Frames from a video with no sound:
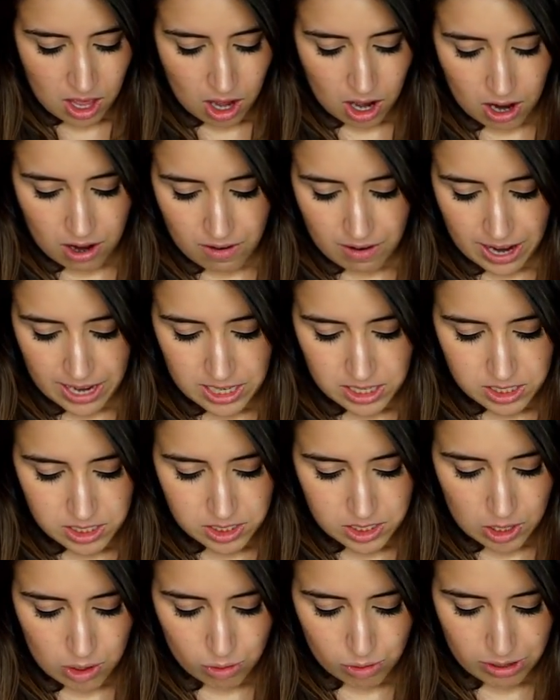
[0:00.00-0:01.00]
All right,
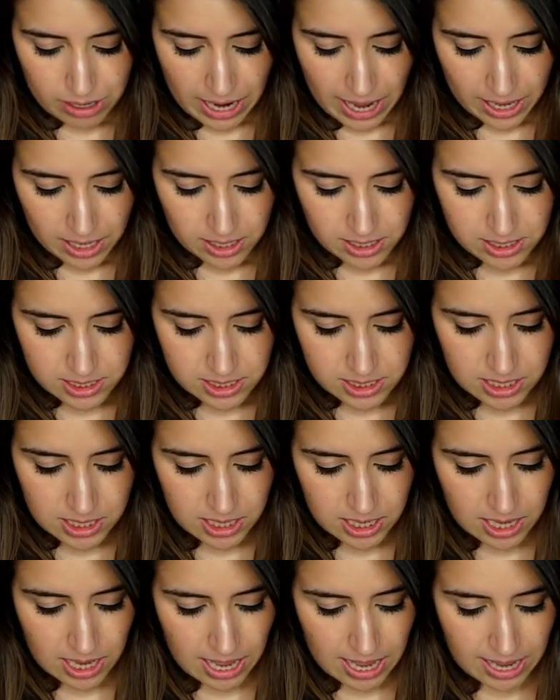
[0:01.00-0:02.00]
so next
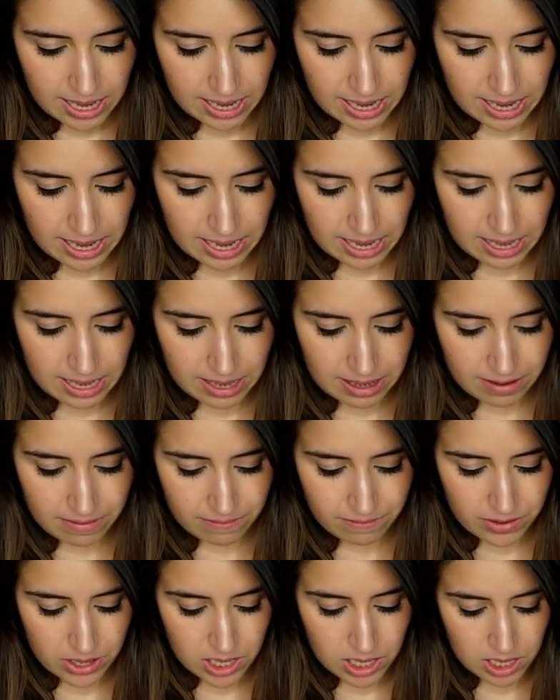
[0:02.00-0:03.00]
I
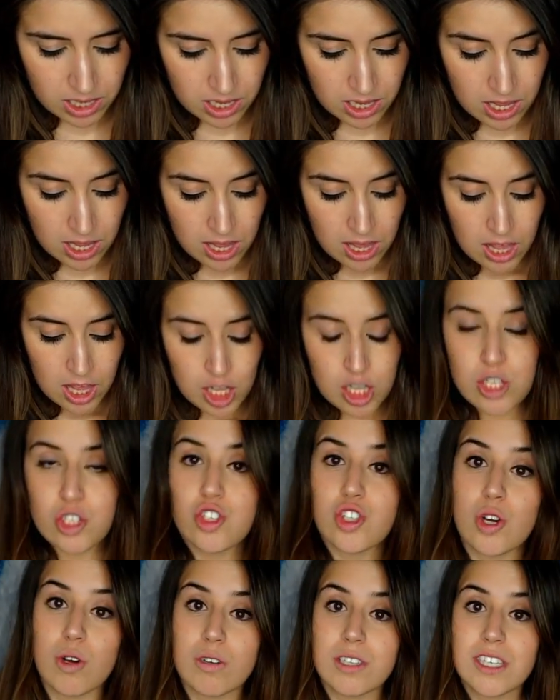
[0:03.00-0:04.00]
have
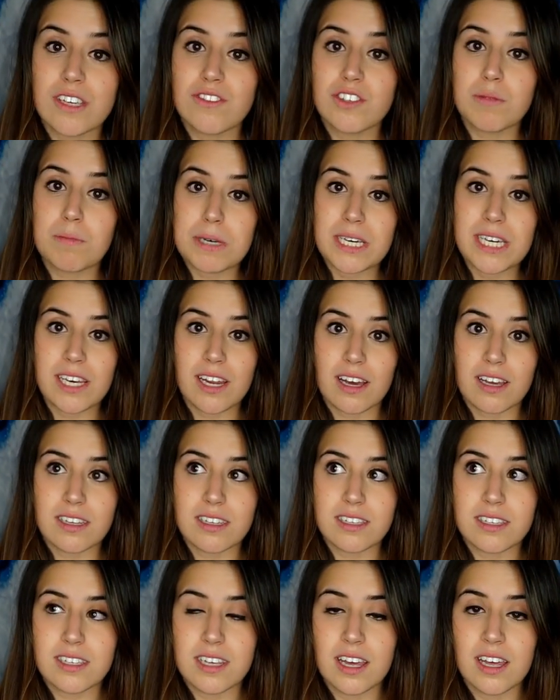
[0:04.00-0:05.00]
Joseph's
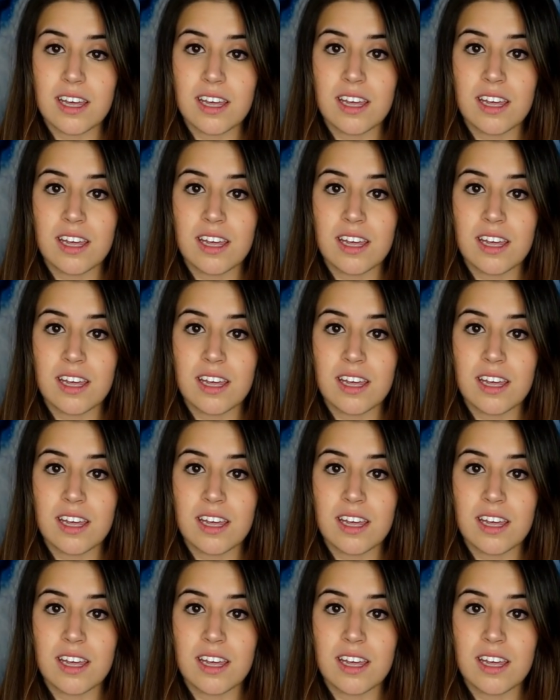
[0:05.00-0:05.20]
Pitas.